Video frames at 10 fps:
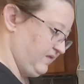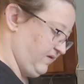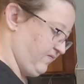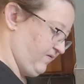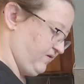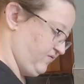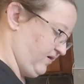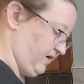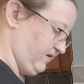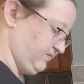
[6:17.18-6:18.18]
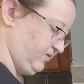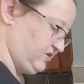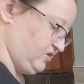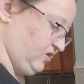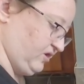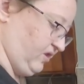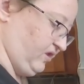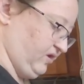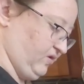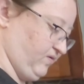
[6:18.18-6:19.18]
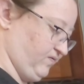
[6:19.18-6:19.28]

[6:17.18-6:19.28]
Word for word: The french fries, which look a little